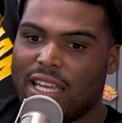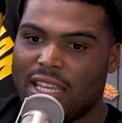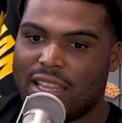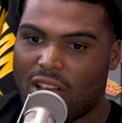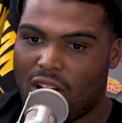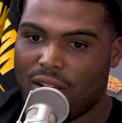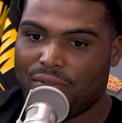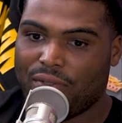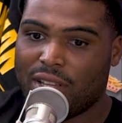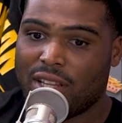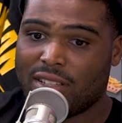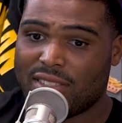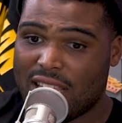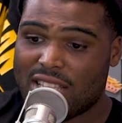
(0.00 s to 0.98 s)
in
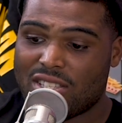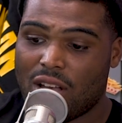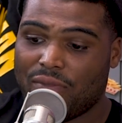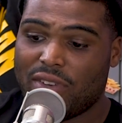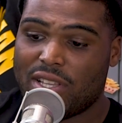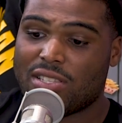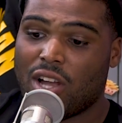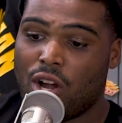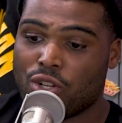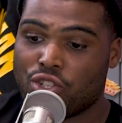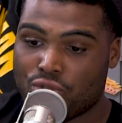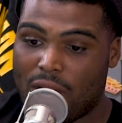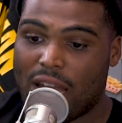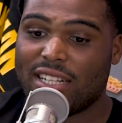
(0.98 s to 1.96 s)
the Saints offense are
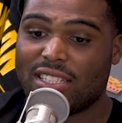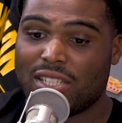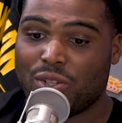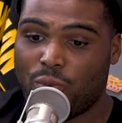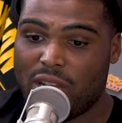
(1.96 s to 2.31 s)
trying to